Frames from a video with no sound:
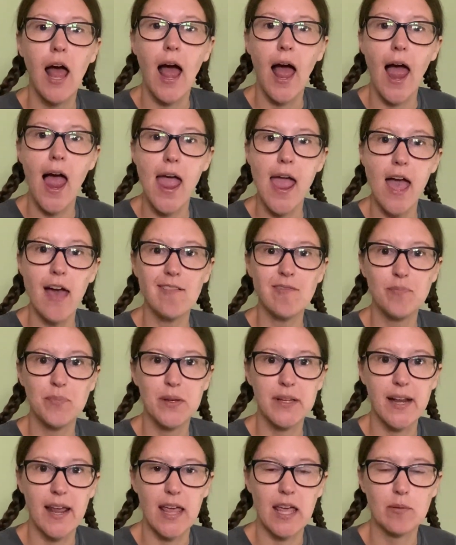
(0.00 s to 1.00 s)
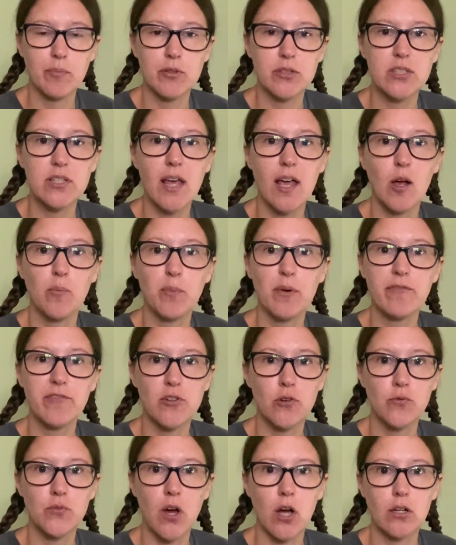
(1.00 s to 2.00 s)
I have been able to help a
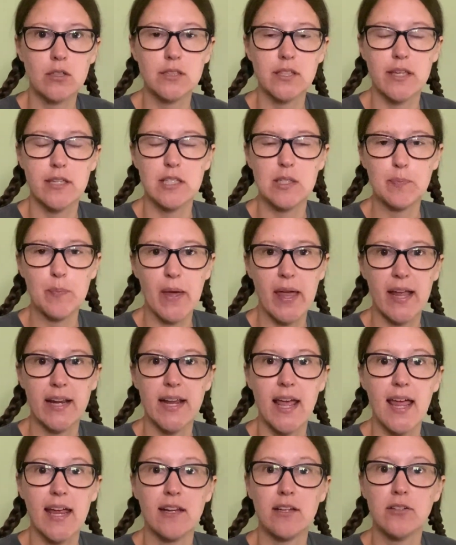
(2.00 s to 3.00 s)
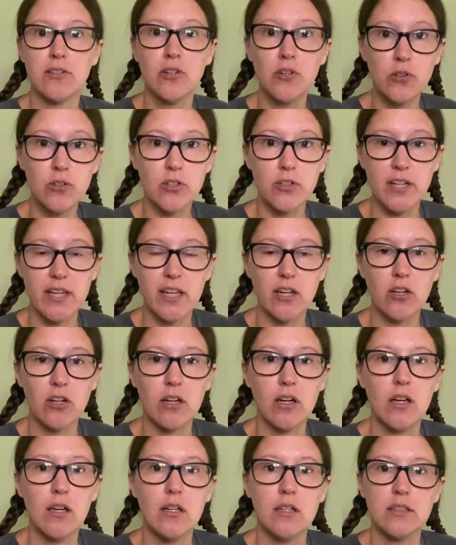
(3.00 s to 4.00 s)
few dogs get spayed and neutered here.
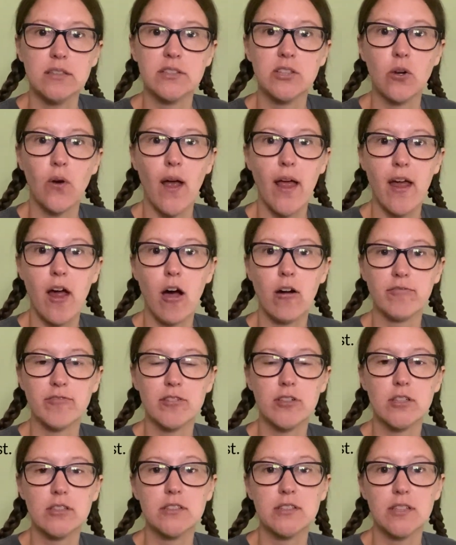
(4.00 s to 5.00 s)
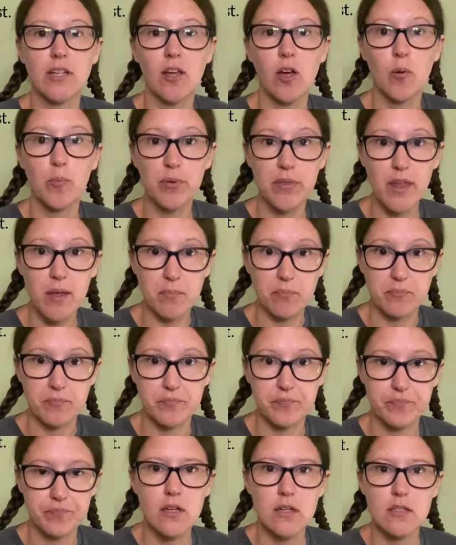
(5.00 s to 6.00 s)
So I offered to help them.
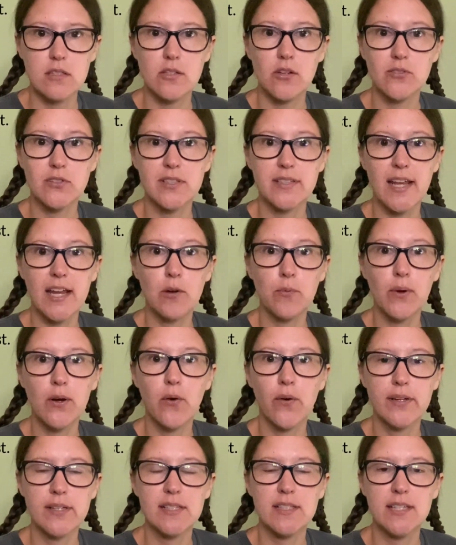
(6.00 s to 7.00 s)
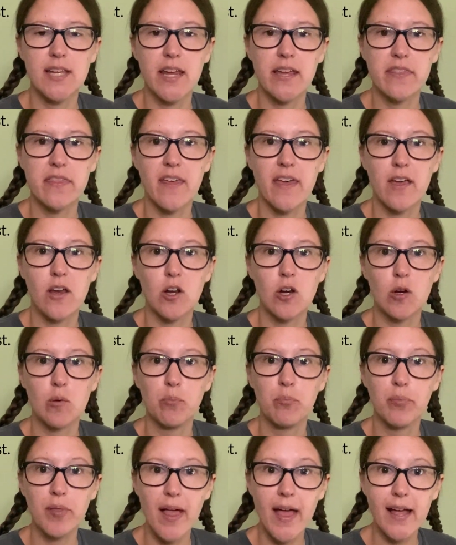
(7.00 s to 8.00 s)
So today we're going to take their
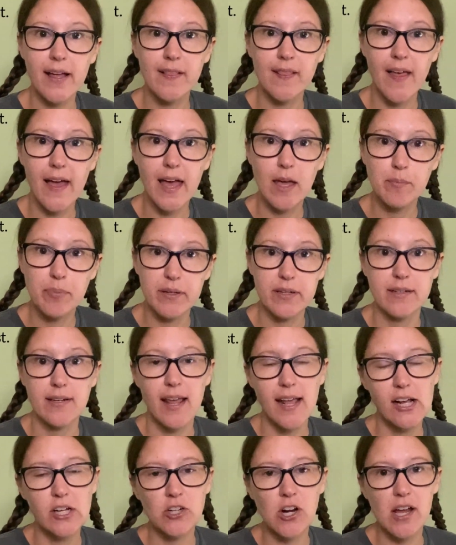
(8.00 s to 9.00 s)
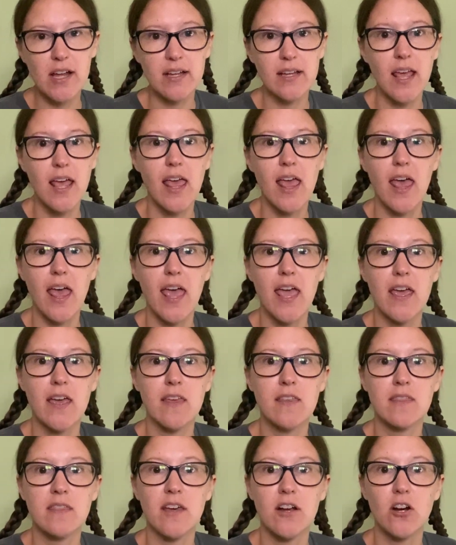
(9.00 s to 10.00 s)
black lab Negra
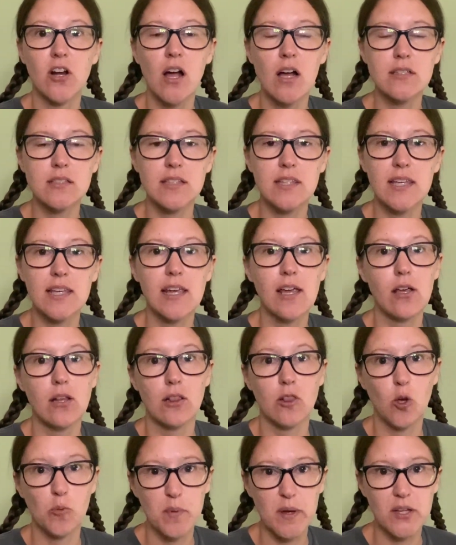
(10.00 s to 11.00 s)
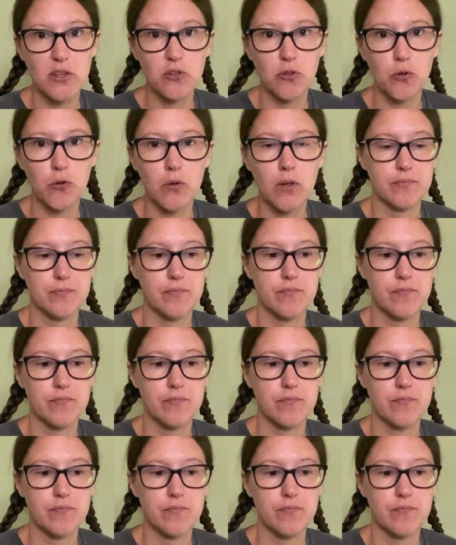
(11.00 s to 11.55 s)
and their husky Lobito